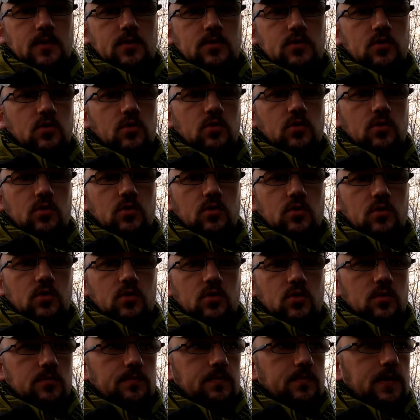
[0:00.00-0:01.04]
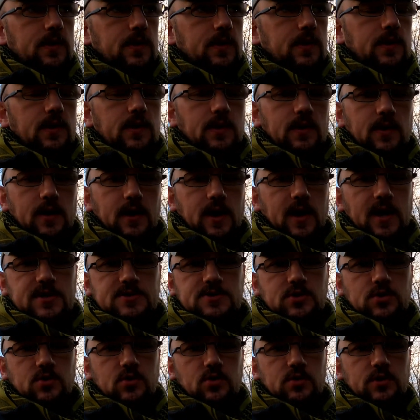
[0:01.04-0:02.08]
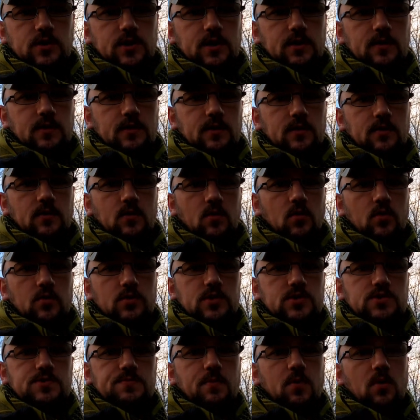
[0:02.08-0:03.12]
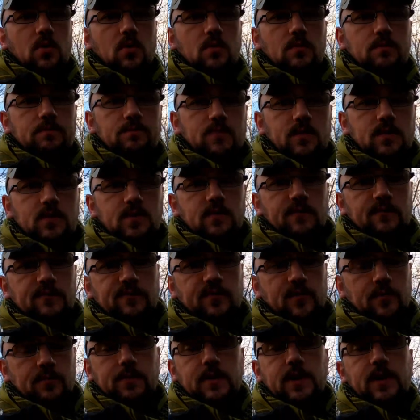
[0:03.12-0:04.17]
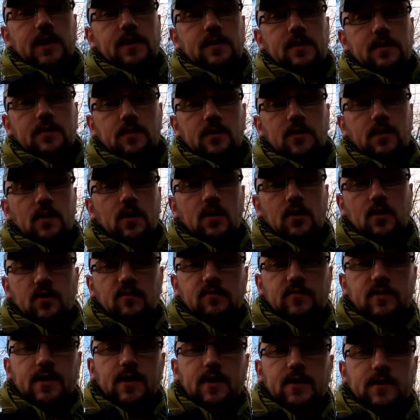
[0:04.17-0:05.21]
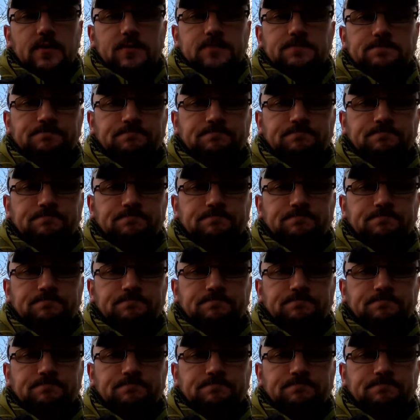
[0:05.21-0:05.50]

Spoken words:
you could be executed on the spot for being a Covenanter,